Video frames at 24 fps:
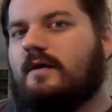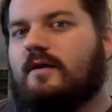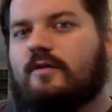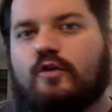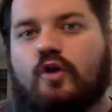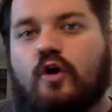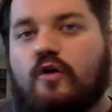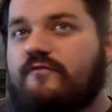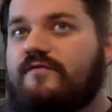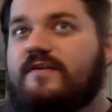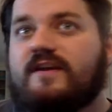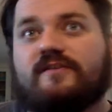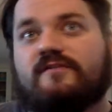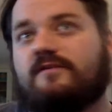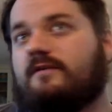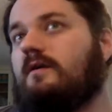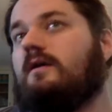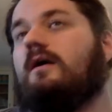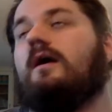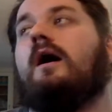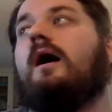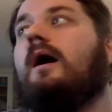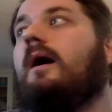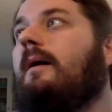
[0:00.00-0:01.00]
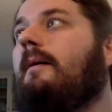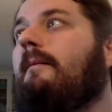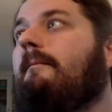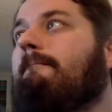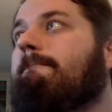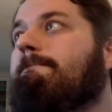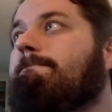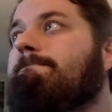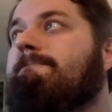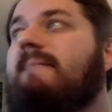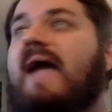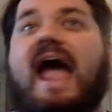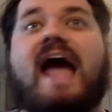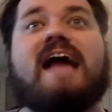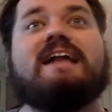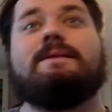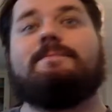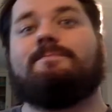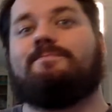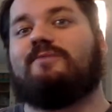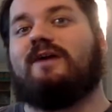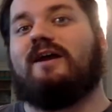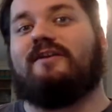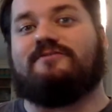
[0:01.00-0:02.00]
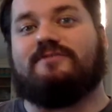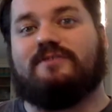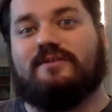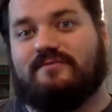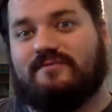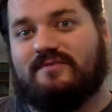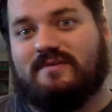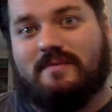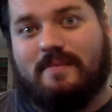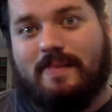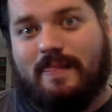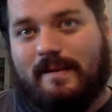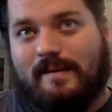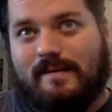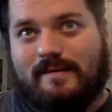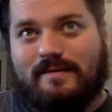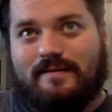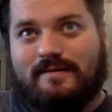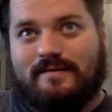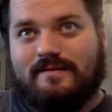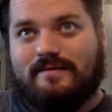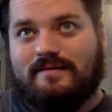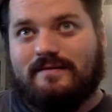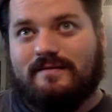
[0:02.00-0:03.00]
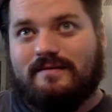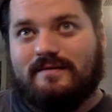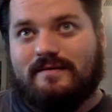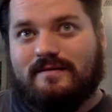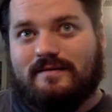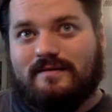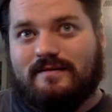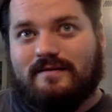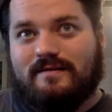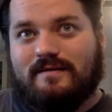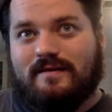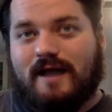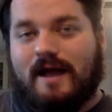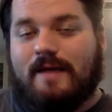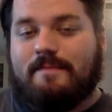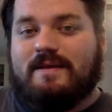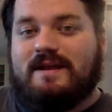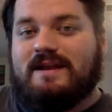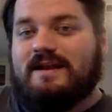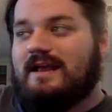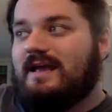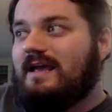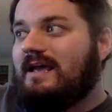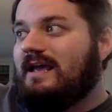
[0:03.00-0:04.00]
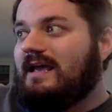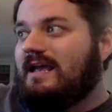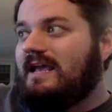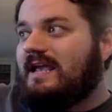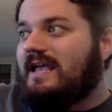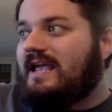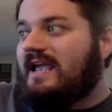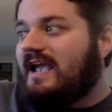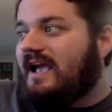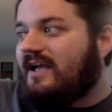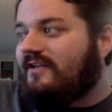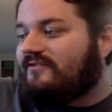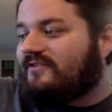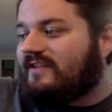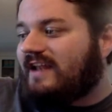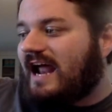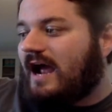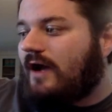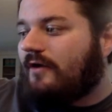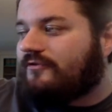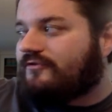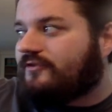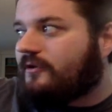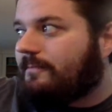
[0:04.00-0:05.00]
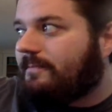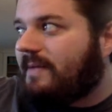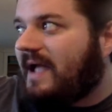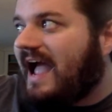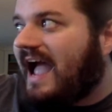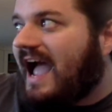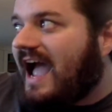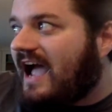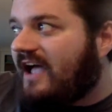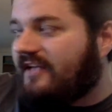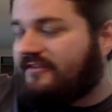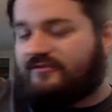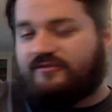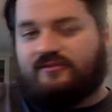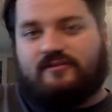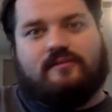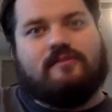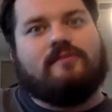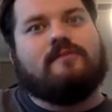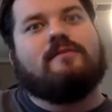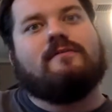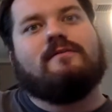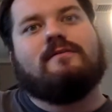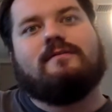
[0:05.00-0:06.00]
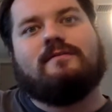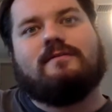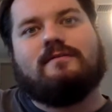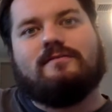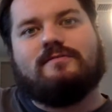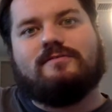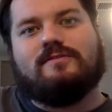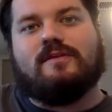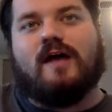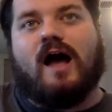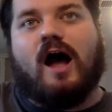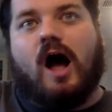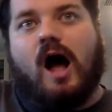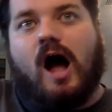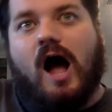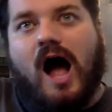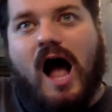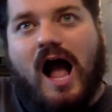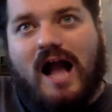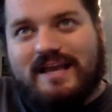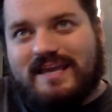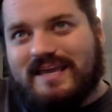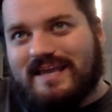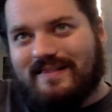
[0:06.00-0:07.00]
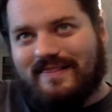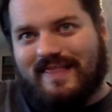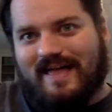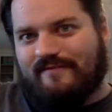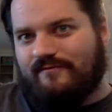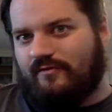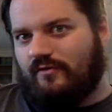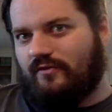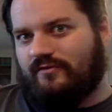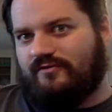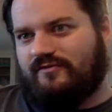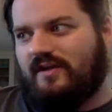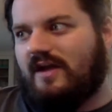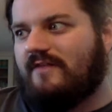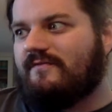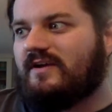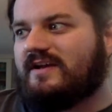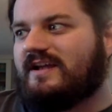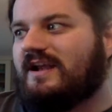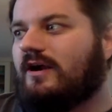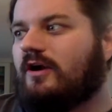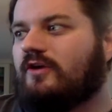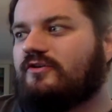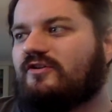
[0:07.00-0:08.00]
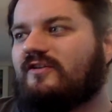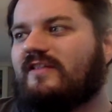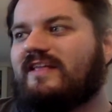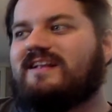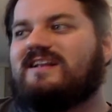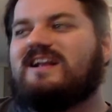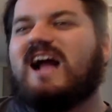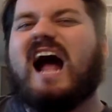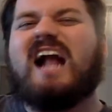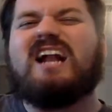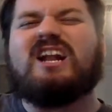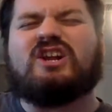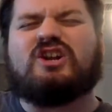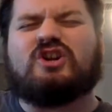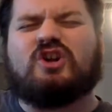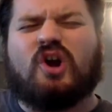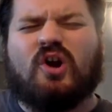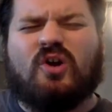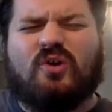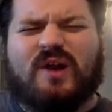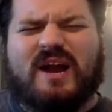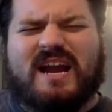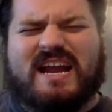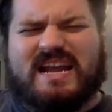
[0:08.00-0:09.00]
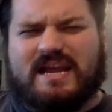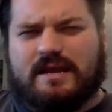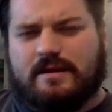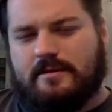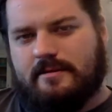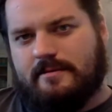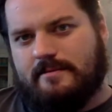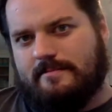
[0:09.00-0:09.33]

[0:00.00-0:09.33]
Luffy's mad impressive. I mean, he has now surpassed the haki levels of a character like Katakuri.